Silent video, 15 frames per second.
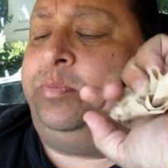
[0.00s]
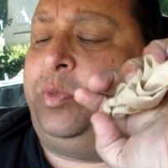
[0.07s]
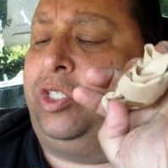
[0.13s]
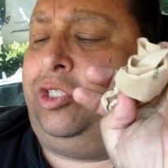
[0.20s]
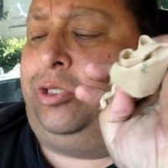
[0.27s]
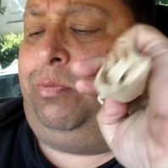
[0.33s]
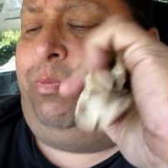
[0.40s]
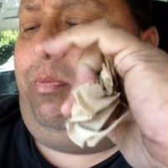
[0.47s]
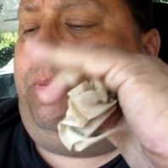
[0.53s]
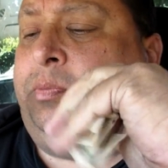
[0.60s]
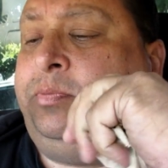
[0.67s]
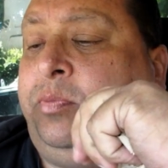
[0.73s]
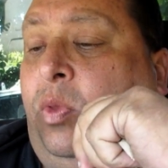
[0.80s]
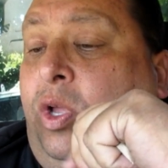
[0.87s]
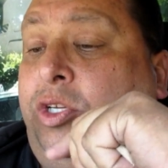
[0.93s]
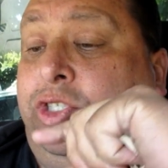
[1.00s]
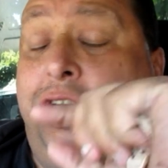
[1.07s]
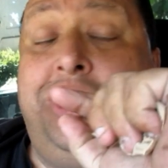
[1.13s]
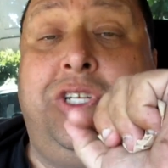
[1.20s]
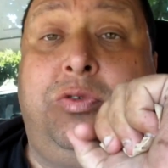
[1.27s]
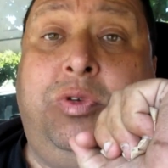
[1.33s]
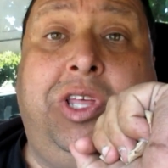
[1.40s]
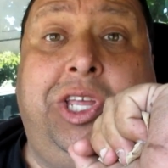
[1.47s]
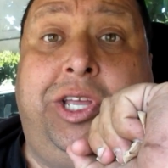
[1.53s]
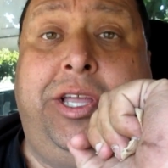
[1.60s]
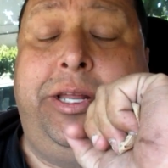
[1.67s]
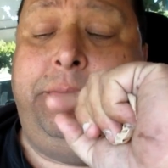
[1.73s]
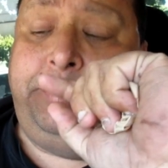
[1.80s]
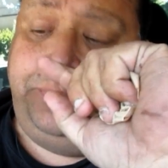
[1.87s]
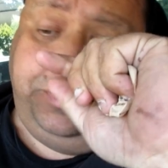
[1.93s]
It's seasoned really
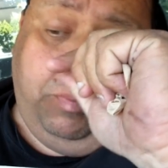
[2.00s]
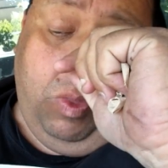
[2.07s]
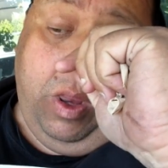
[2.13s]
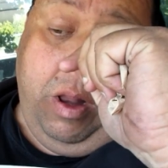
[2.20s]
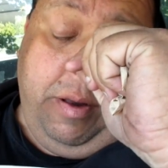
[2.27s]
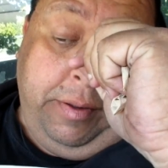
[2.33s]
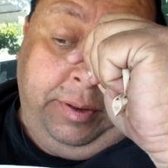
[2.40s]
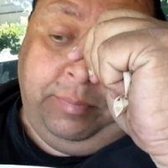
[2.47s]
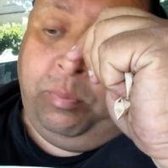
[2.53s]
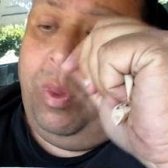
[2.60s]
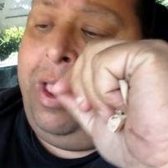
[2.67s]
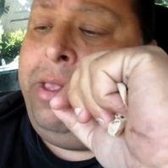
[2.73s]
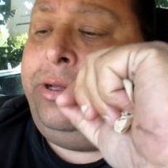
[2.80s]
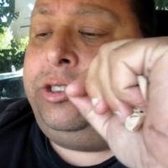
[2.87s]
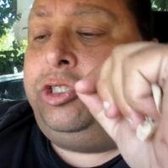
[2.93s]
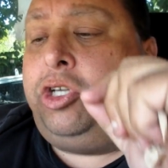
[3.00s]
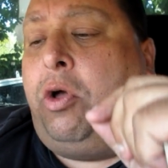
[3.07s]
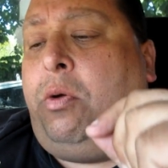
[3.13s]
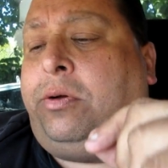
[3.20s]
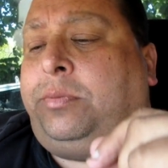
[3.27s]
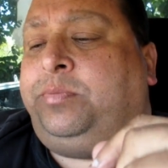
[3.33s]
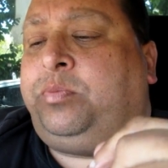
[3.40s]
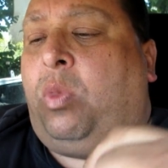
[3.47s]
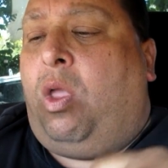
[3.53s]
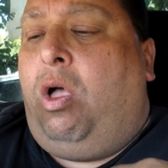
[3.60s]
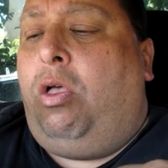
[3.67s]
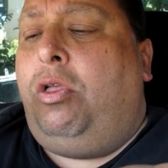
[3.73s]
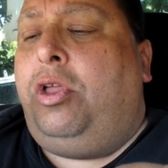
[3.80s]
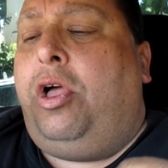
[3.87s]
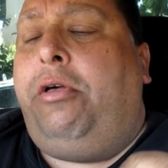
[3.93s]
good. So,
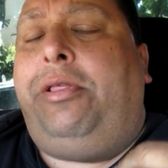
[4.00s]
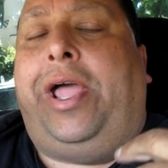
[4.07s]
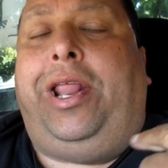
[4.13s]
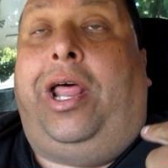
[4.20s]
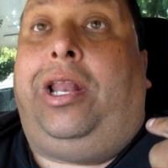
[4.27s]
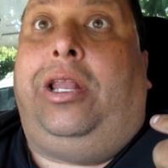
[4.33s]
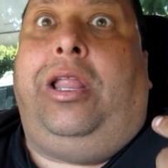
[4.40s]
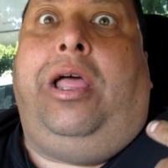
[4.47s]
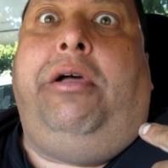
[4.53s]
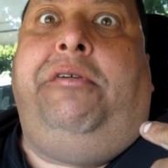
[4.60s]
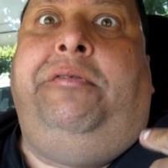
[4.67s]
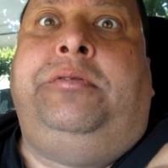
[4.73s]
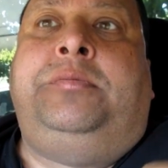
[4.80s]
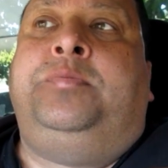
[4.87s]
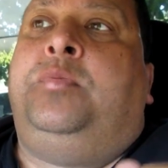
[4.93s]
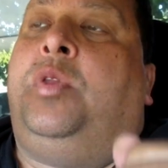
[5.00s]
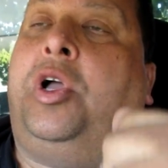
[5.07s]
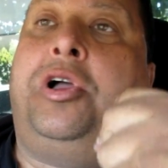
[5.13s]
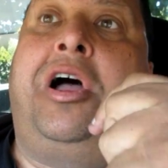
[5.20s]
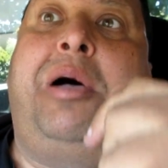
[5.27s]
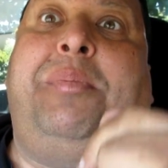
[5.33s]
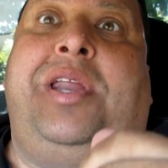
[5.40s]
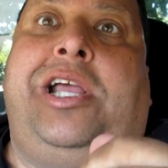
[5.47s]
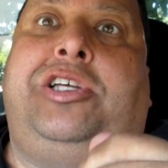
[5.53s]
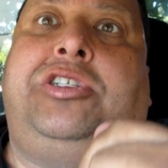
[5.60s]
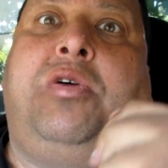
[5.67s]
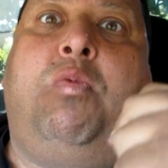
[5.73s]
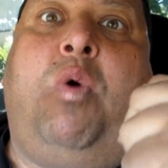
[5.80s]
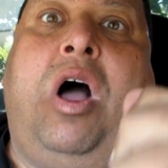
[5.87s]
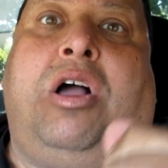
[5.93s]
all in all, I love the
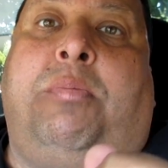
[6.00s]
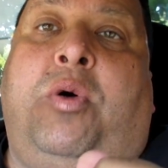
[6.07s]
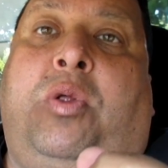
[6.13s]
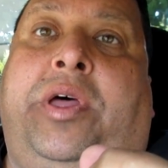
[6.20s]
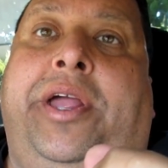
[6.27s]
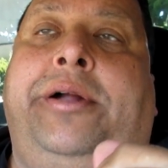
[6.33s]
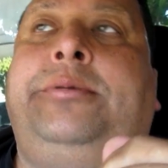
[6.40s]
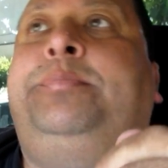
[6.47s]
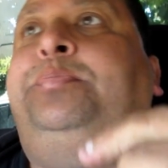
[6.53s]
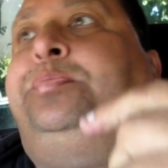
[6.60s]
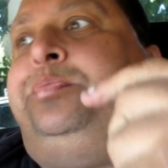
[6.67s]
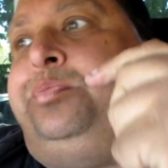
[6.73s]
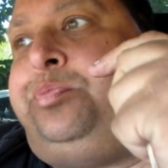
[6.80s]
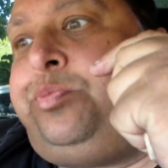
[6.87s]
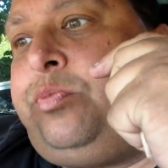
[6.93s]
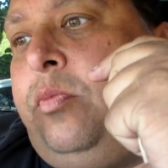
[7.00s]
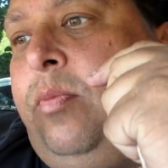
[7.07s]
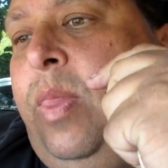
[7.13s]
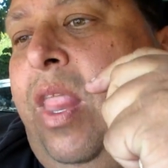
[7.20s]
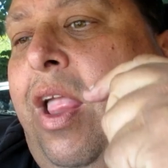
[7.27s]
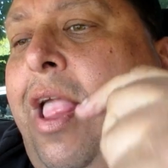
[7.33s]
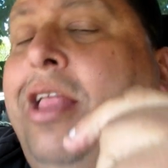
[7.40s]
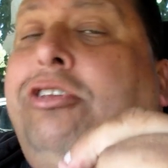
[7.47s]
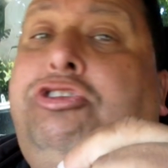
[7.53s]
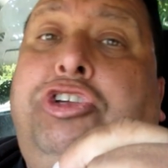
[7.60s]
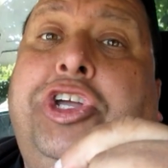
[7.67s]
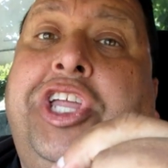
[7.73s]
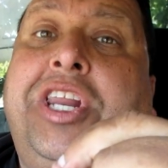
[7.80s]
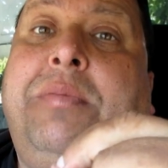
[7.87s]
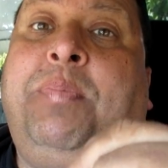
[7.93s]
combination of guacamole and
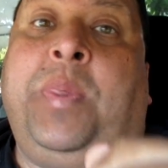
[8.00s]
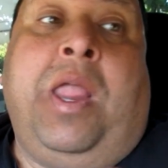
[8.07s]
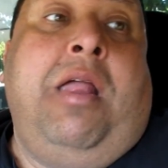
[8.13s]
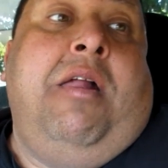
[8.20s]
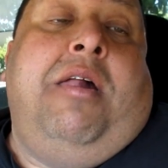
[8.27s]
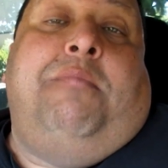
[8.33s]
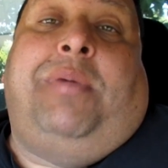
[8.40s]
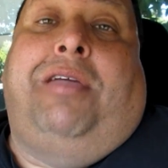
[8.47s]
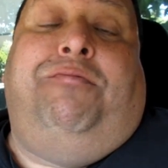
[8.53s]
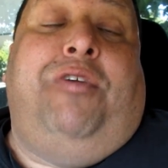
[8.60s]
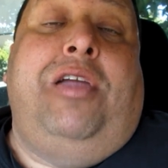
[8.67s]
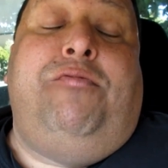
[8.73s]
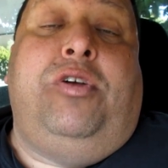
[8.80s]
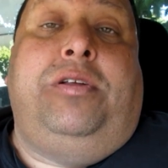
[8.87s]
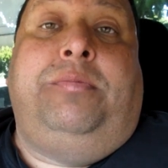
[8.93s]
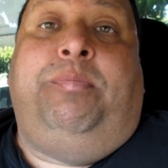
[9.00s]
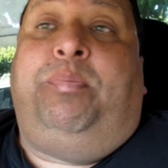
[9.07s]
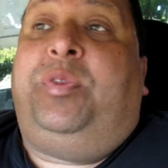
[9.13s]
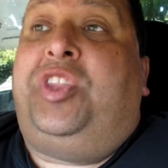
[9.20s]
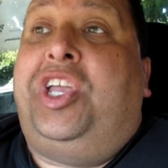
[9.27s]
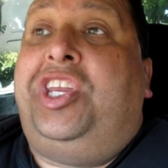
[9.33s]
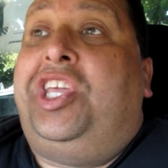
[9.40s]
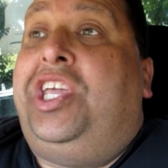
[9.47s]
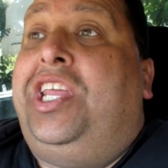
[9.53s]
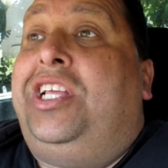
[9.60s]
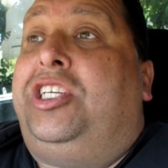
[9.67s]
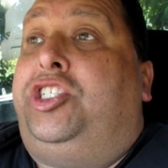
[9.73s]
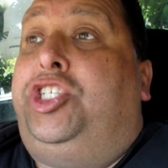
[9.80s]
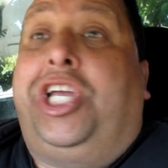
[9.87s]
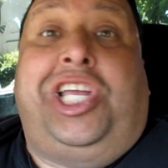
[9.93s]
chicken. My favorite thing to eat
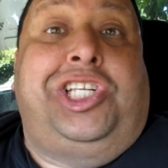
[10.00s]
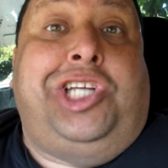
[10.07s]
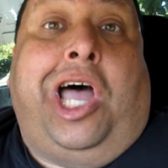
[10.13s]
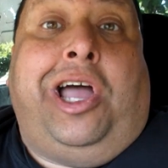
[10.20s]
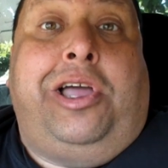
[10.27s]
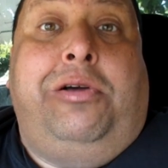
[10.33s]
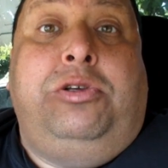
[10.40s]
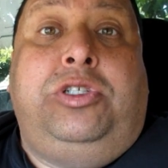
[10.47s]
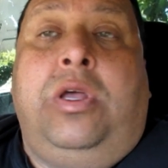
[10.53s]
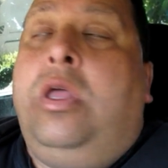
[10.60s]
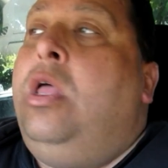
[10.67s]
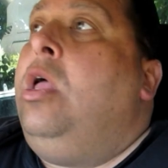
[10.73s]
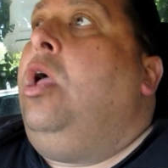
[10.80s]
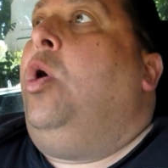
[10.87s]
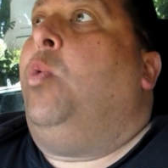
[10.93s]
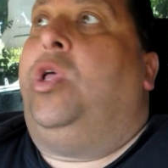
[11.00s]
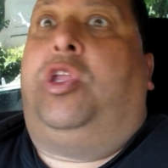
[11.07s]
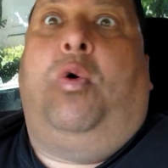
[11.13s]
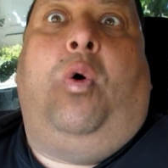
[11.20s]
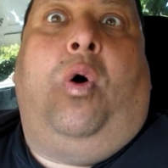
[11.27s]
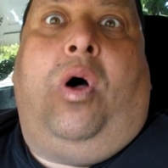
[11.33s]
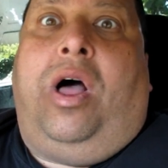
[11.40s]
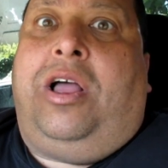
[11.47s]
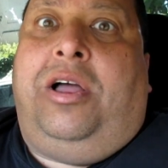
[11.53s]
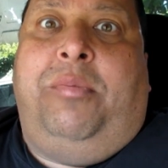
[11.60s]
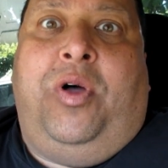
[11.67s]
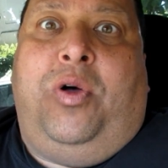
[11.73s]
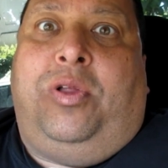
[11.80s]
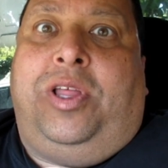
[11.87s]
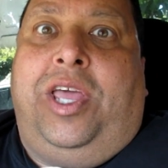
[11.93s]
is chicken tacos with
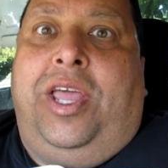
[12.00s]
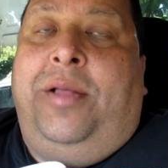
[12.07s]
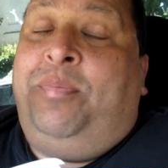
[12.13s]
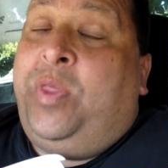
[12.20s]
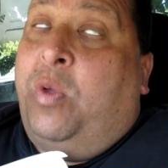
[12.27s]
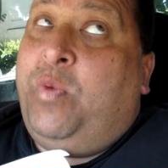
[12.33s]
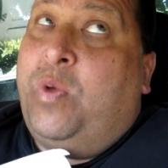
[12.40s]
guacamole.